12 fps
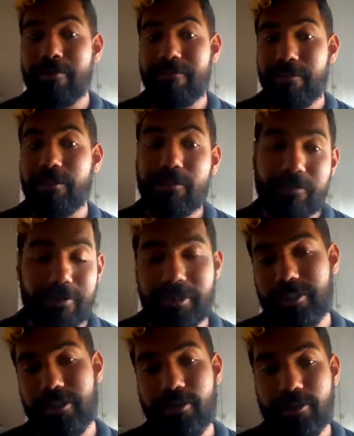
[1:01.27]
Feel free
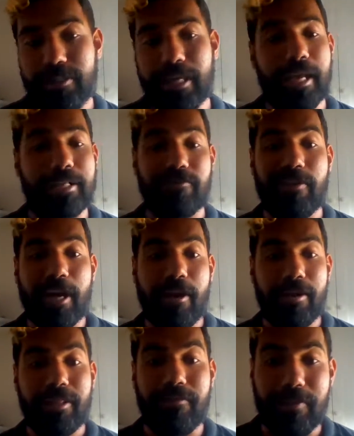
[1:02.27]
to use it. It's right
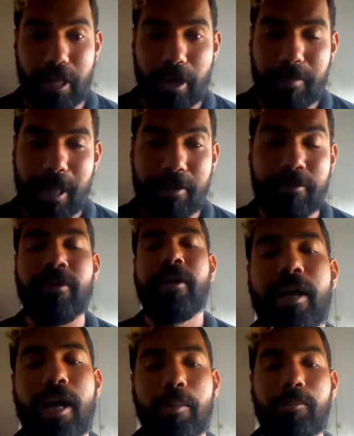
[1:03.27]
under the video panel,
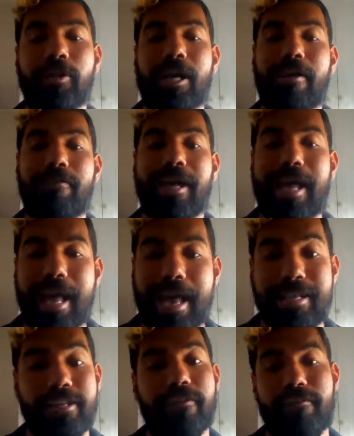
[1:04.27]
and we'll cover
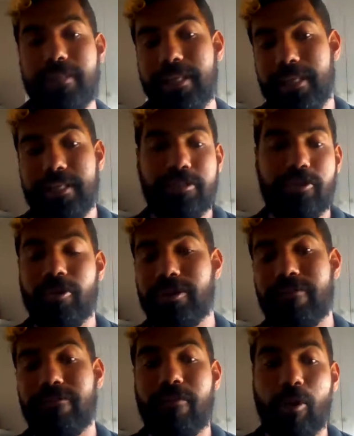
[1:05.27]
any of these during
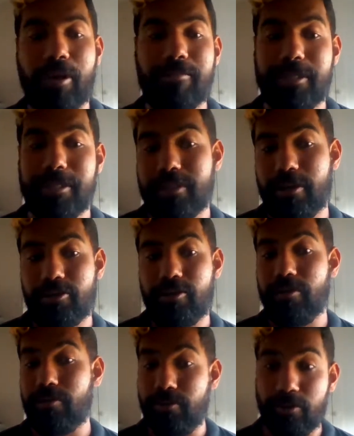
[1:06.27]
the follow-up
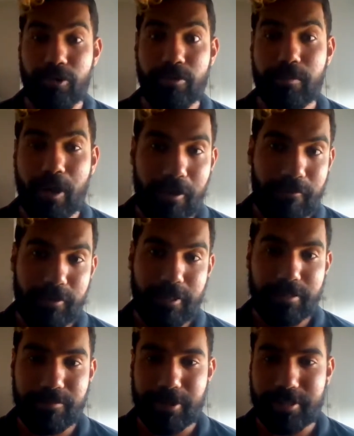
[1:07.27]
discussion on Zoom after
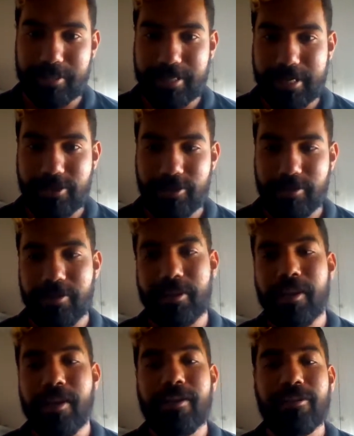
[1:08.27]
this presentation.
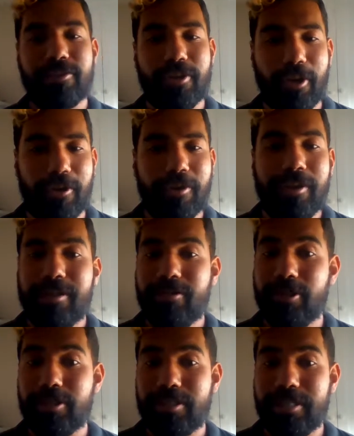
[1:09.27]
So
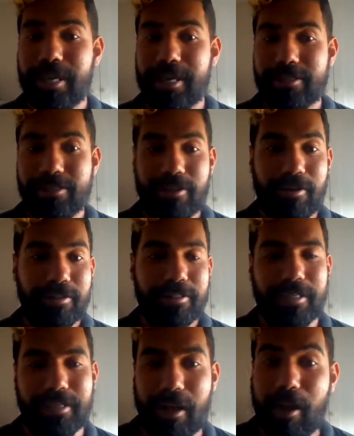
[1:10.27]
just to get us
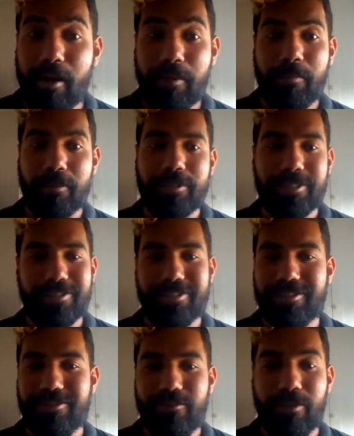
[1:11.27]
started, I wanted to
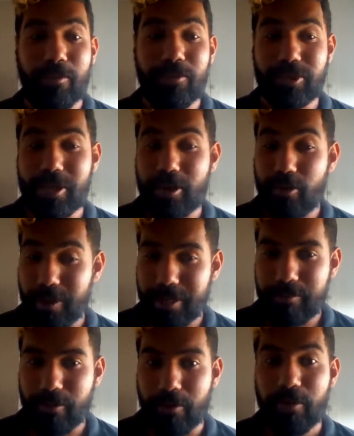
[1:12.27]
launch a
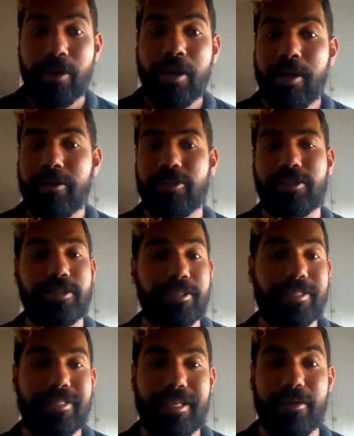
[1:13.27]
quick poll just to
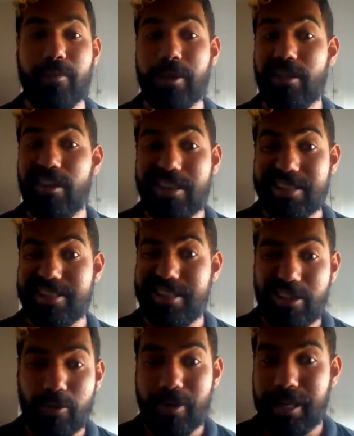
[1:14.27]
see whether you can
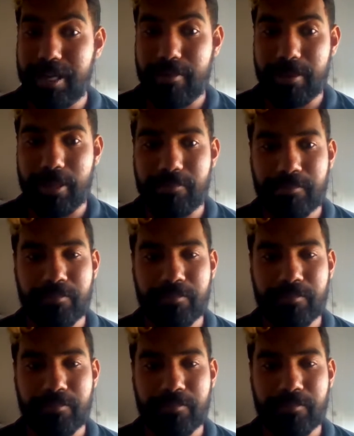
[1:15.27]
see or hear me.